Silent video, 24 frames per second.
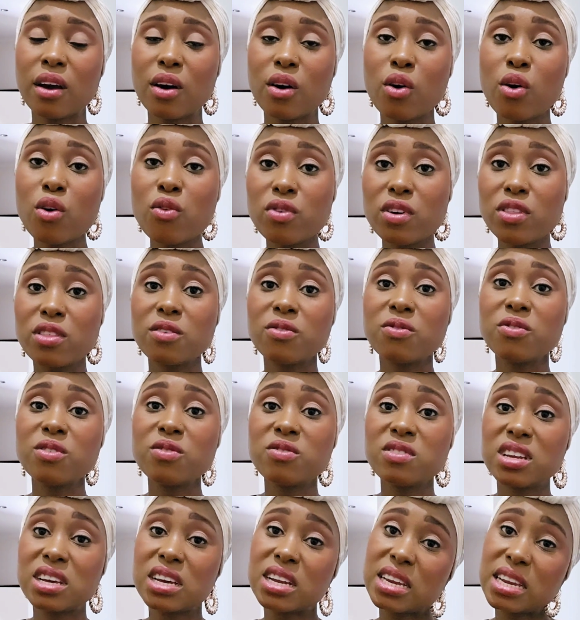over the
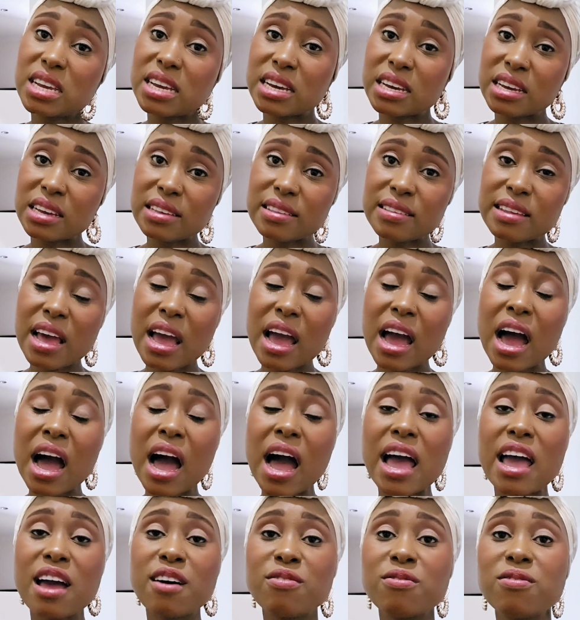15 years
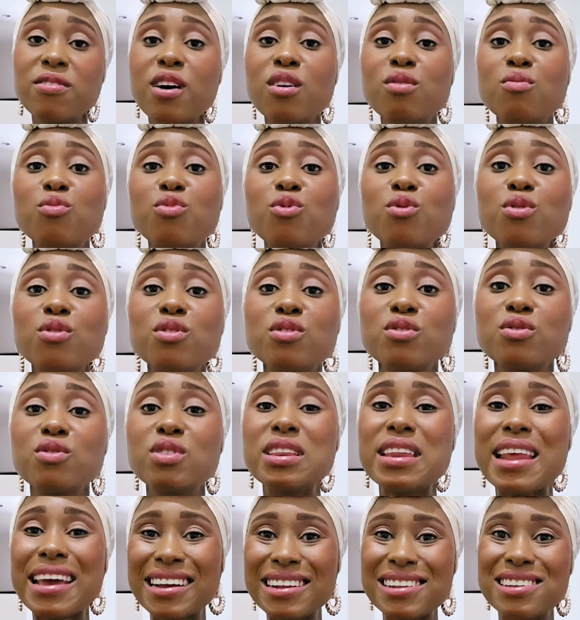I have felt more
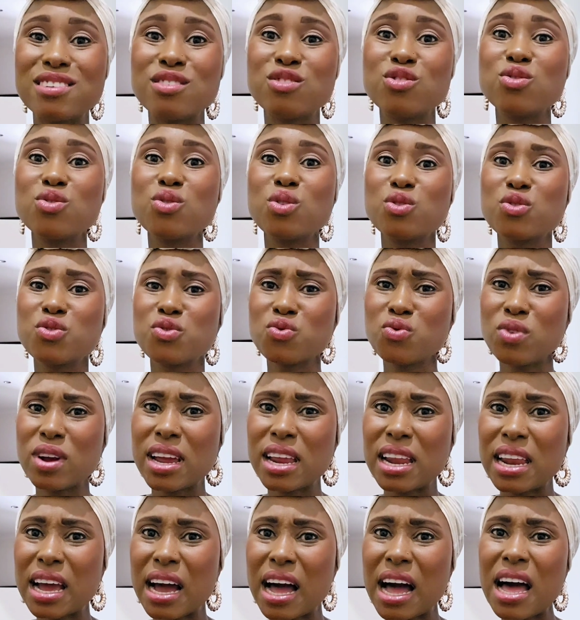connected to
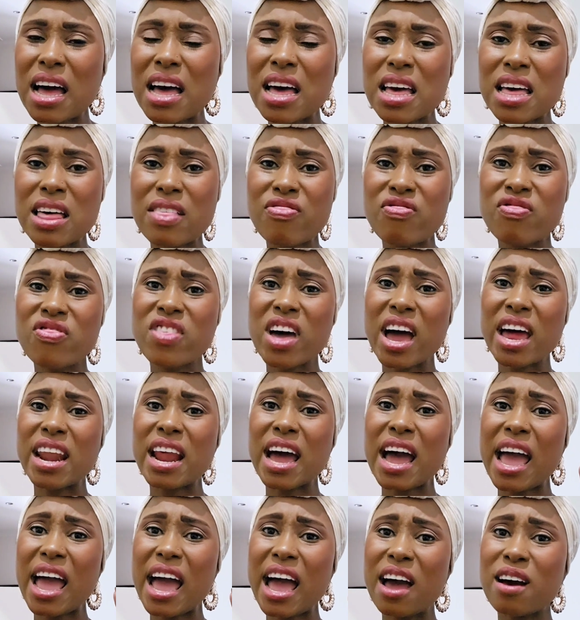Australia than
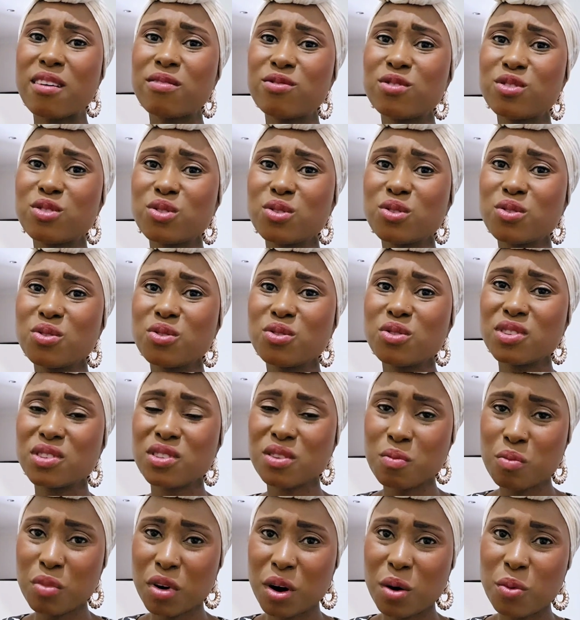I have to
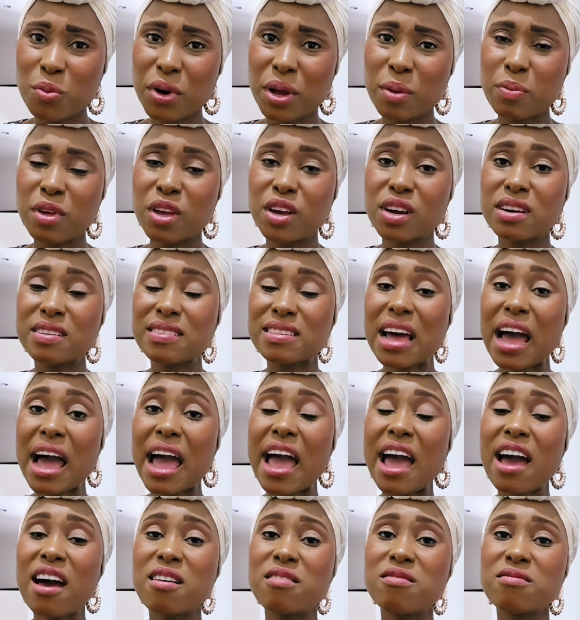Zimbabwe, because I
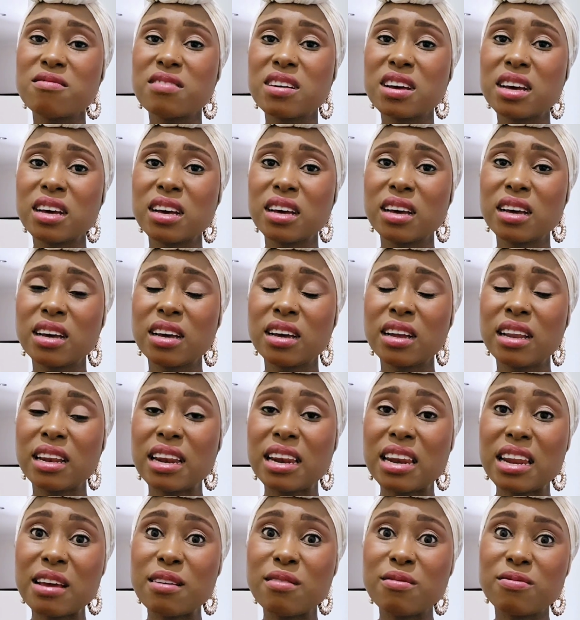have
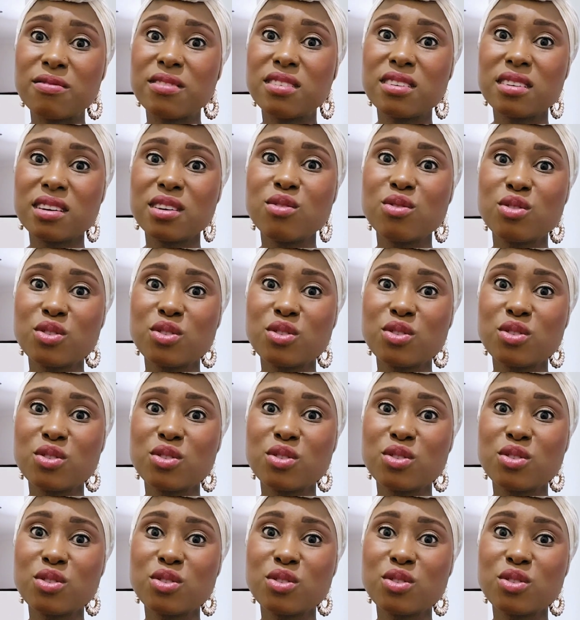lived in